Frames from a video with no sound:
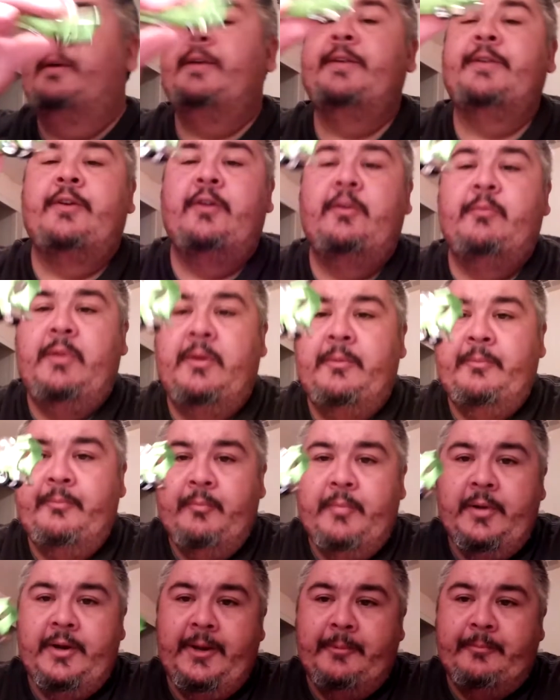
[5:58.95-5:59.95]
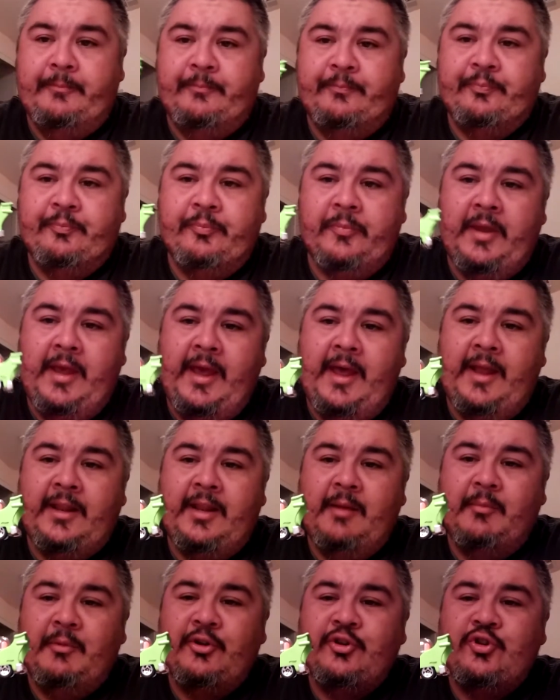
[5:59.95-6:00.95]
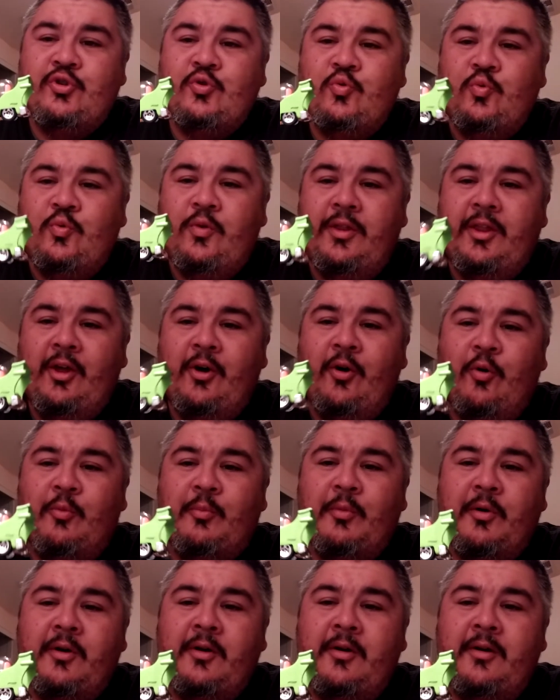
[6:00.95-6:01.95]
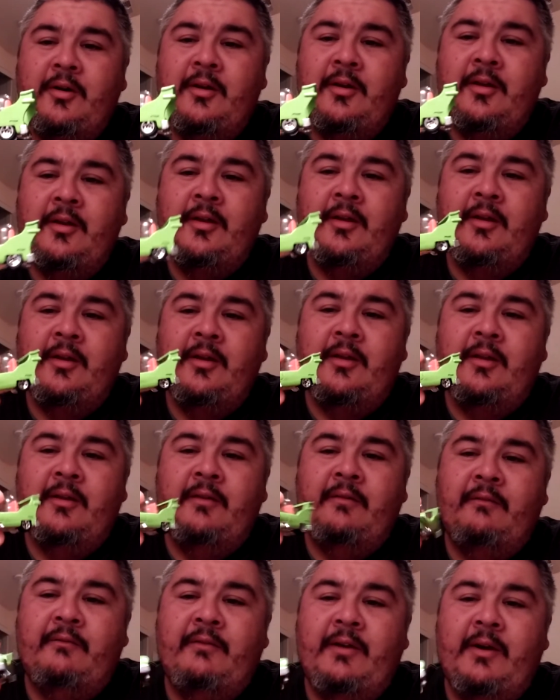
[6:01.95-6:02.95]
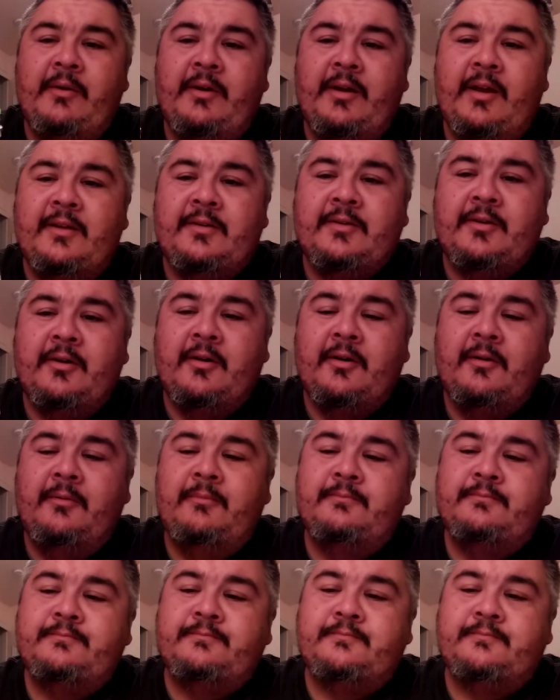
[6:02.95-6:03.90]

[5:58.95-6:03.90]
Excuse me, but at number 2, the Homer, very nice car.